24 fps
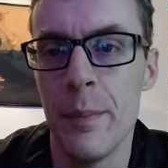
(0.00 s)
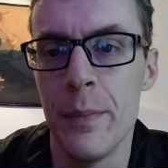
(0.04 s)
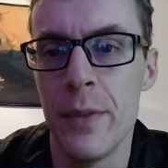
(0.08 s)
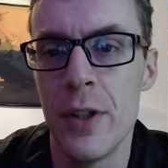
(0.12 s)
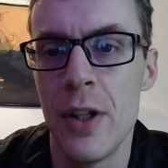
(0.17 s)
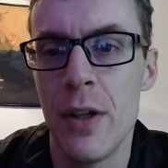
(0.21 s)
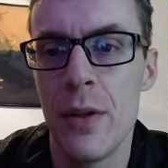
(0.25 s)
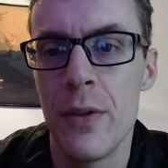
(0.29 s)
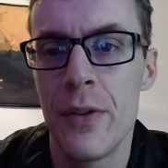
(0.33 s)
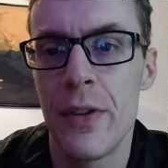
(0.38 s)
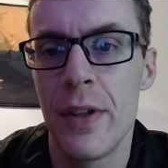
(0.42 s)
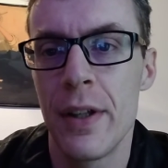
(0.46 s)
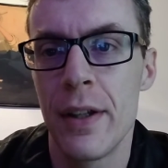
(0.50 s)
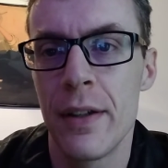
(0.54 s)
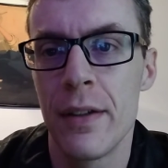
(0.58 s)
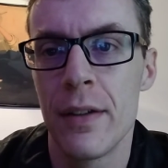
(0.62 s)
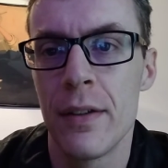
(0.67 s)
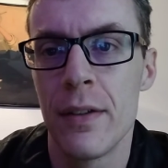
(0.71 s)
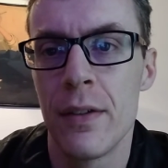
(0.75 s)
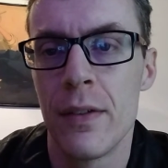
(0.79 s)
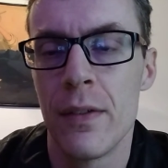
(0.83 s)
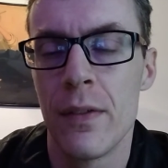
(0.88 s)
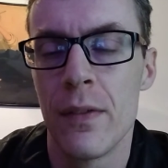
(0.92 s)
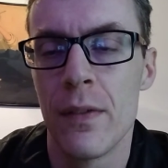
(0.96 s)

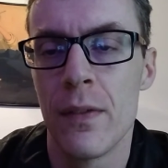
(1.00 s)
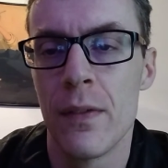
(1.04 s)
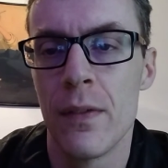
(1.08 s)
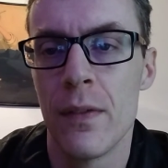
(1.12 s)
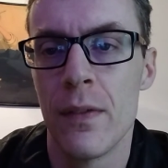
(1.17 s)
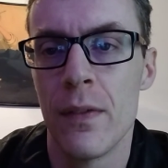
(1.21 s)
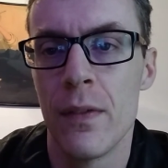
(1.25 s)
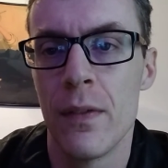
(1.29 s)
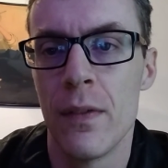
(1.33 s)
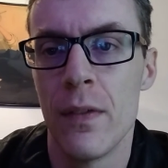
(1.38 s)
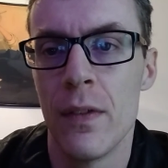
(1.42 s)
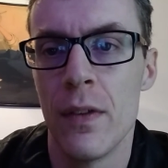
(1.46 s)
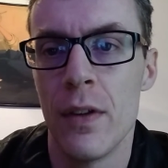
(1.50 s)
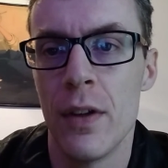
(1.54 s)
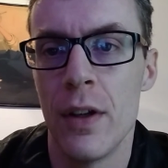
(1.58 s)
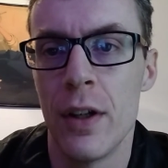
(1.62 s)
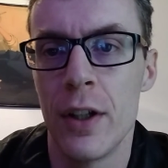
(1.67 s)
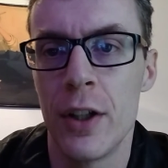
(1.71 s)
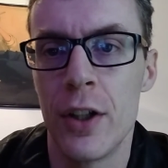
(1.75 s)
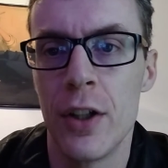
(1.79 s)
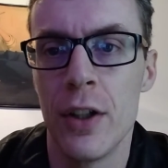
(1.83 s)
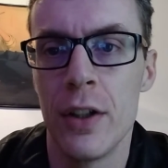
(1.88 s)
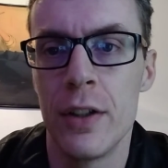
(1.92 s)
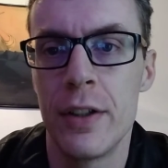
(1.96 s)
using
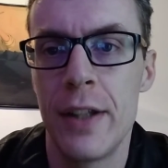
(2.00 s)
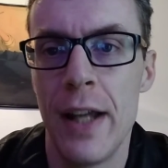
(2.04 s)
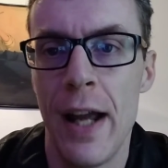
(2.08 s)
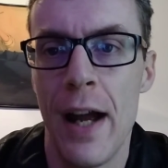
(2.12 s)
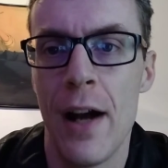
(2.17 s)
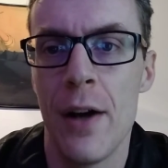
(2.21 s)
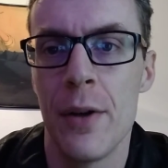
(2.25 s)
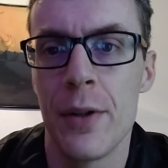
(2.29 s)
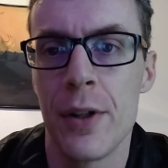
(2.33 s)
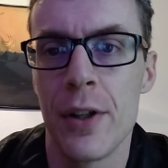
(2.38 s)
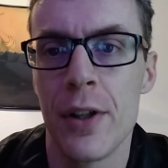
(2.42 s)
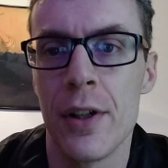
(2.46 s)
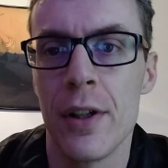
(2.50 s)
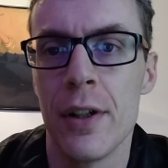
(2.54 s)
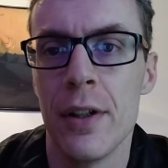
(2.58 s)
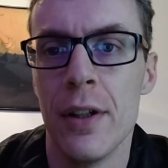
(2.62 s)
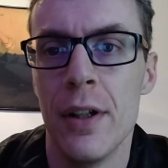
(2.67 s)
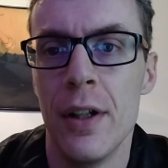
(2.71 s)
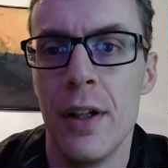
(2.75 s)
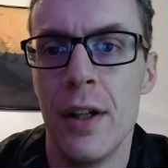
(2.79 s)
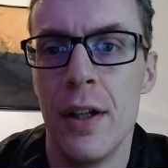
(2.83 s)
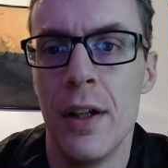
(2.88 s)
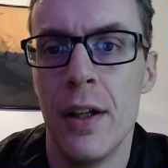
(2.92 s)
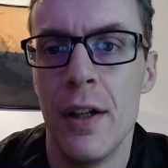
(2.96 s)
a good counter
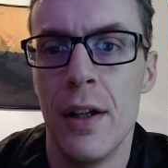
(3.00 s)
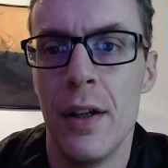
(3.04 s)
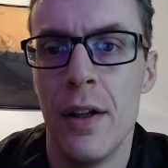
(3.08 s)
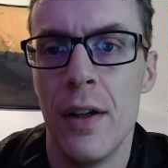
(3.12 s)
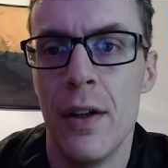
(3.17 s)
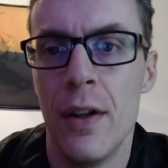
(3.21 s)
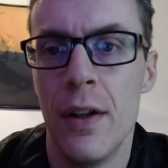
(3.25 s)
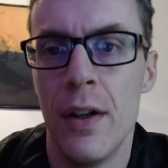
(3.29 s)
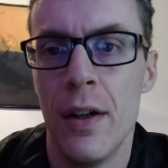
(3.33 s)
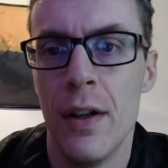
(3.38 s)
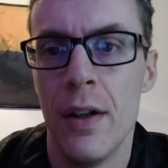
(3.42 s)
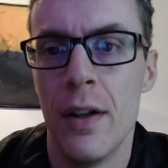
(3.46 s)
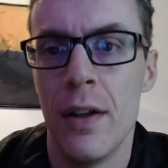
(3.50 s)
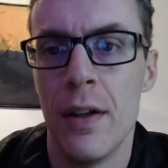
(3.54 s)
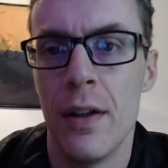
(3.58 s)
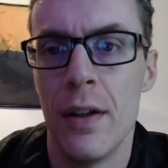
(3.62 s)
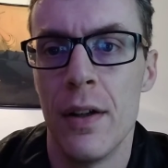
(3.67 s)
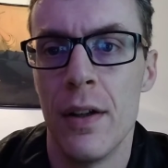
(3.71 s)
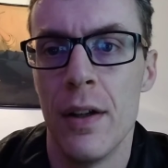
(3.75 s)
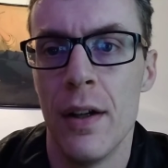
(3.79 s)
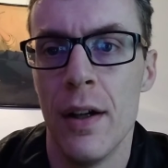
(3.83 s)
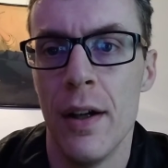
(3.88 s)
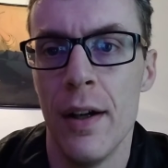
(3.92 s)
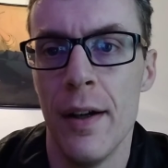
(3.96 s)

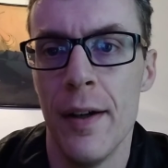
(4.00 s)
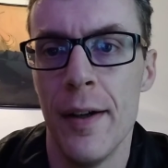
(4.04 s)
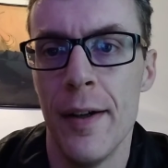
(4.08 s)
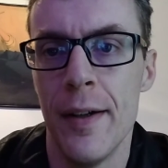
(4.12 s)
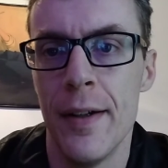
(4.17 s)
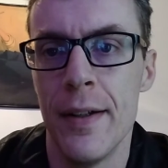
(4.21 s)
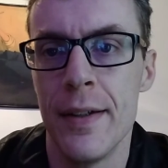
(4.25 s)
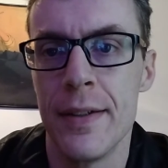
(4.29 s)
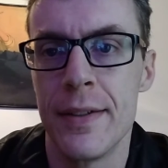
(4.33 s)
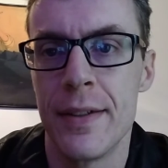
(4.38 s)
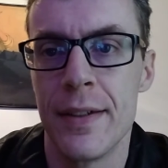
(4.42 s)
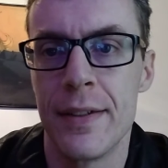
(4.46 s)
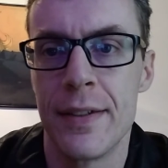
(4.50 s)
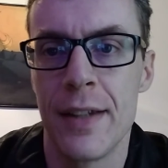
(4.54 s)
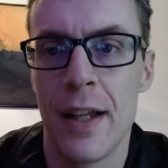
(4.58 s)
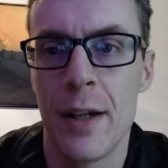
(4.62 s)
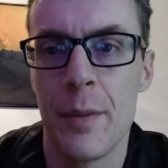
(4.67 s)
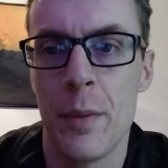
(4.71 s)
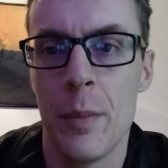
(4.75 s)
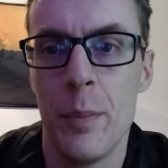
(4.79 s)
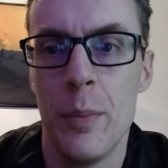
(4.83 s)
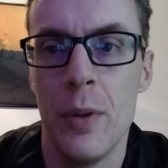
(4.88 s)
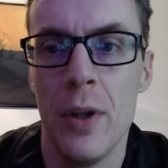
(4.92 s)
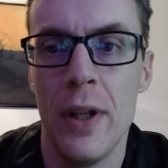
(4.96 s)
to set
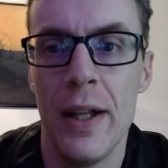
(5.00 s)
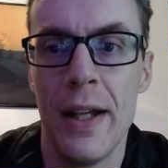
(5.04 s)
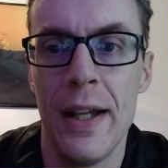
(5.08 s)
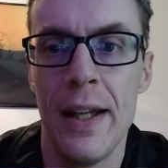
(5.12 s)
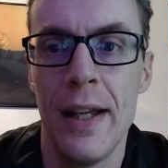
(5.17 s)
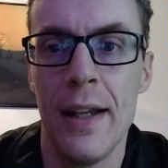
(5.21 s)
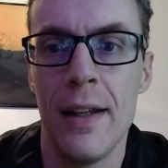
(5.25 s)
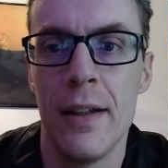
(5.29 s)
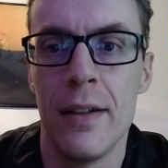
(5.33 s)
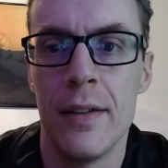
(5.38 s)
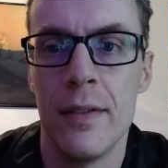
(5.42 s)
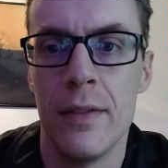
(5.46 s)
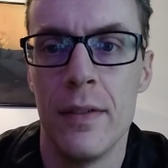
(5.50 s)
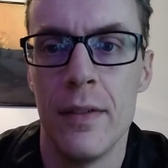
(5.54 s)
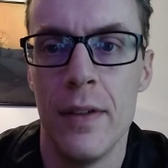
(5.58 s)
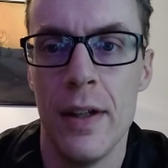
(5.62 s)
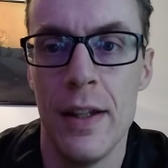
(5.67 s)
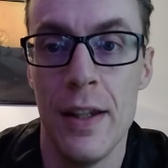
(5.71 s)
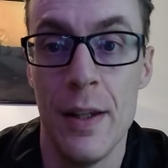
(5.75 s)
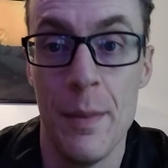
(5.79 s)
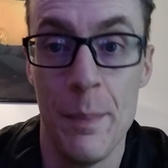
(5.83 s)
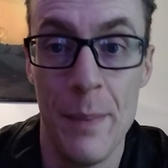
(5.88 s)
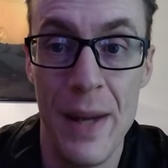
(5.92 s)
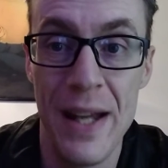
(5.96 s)
up a play,
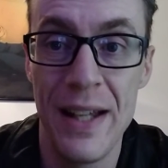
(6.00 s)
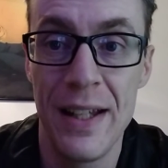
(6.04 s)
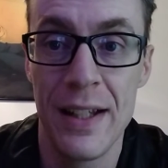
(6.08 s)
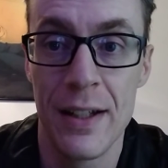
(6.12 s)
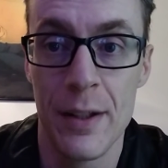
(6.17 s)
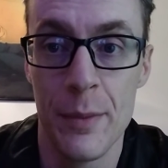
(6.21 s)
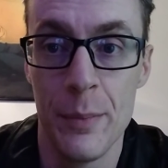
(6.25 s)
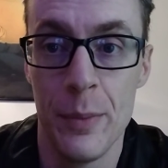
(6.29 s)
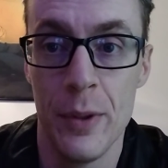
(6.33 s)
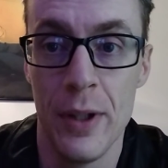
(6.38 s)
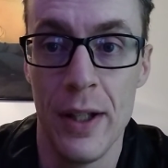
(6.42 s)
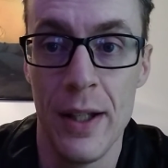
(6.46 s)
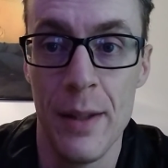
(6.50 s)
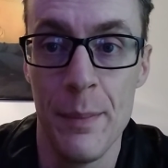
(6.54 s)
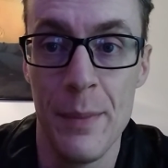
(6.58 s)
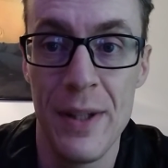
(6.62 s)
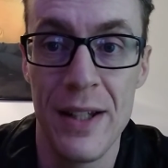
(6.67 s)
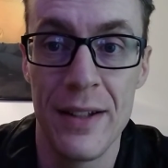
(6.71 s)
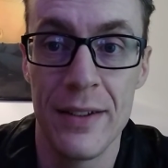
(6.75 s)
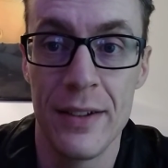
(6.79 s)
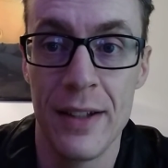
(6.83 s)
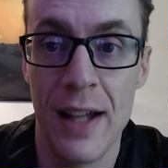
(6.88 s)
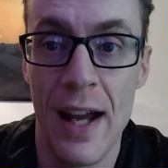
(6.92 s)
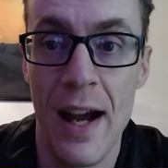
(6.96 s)
and then making a play
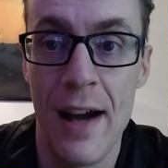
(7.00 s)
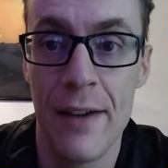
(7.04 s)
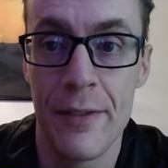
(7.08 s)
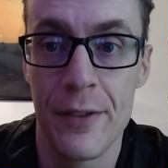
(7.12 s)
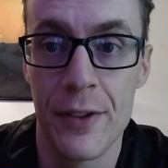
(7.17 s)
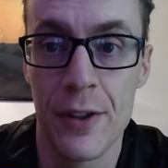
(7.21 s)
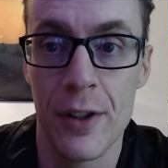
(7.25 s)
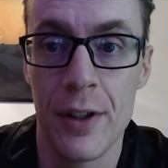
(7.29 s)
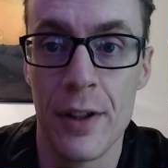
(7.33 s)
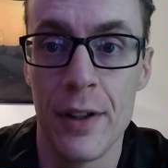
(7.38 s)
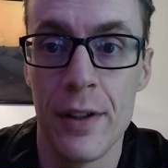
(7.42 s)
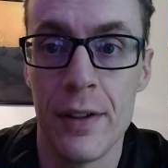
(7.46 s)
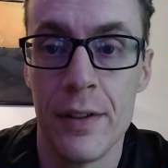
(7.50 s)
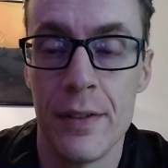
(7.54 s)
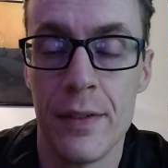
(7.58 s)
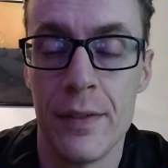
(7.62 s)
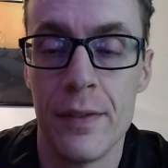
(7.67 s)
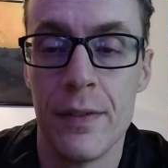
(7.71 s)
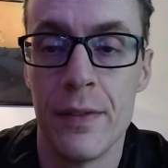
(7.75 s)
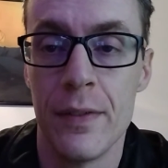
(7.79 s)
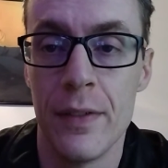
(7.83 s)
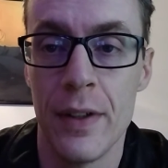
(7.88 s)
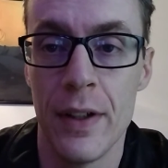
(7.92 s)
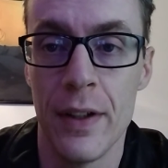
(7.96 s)
immediately after
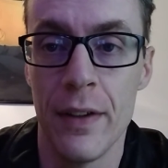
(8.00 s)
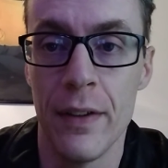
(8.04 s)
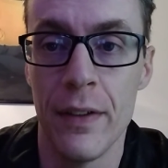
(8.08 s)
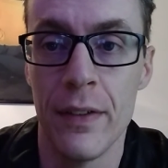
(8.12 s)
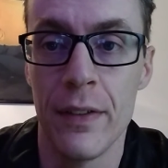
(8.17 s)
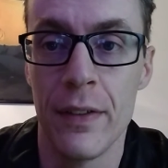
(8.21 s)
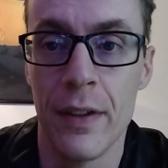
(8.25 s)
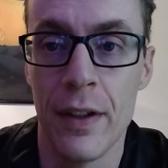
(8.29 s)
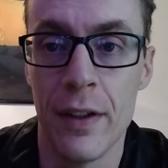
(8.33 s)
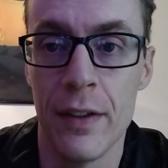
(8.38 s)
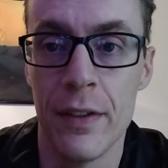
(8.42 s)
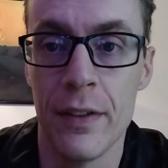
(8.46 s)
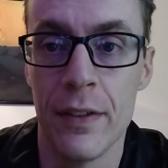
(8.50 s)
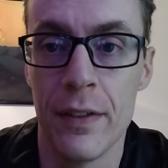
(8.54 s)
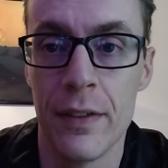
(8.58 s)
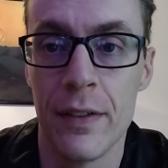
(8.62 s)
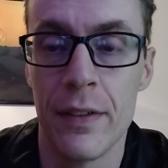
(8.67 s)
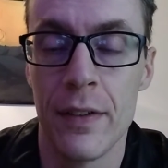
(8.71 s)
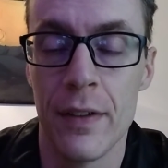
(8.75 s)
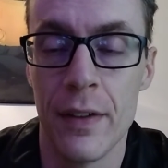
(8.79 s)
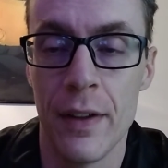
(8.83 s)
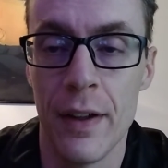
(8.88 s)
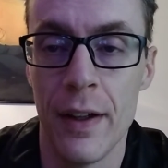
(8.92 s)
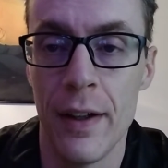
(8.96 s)

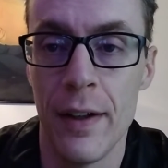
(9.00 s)
is